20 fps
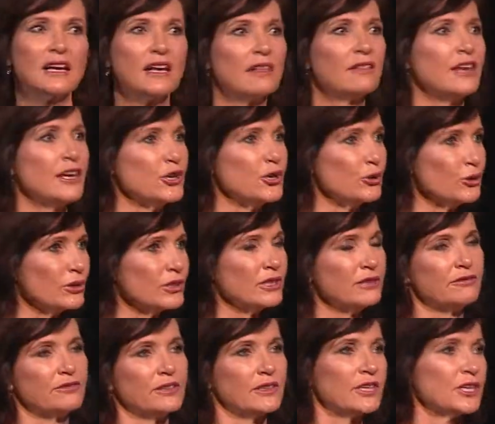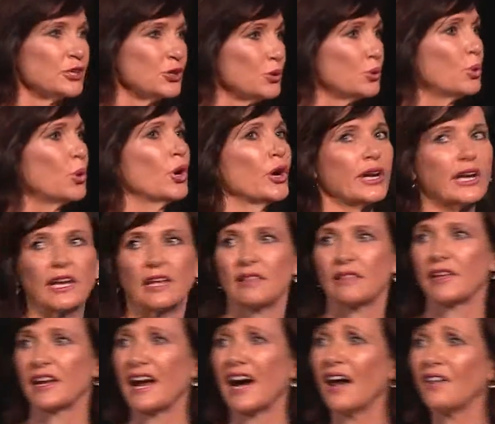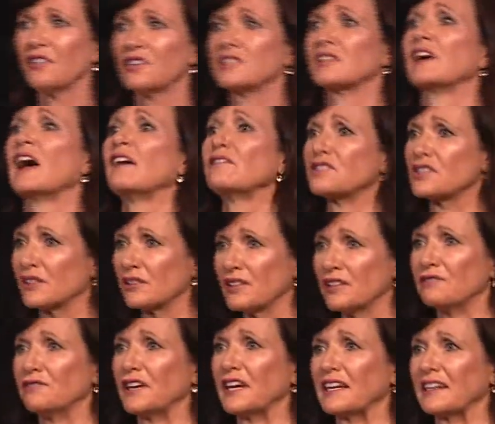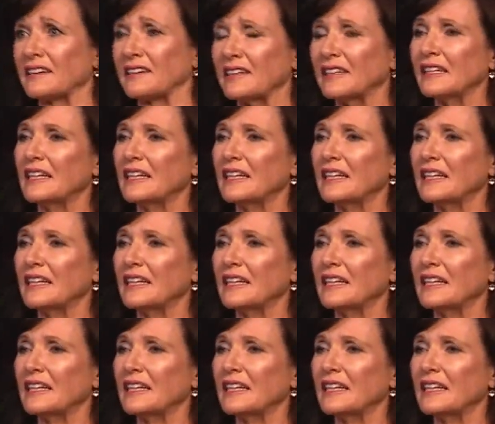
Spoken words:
that you work in, that others will have to live in.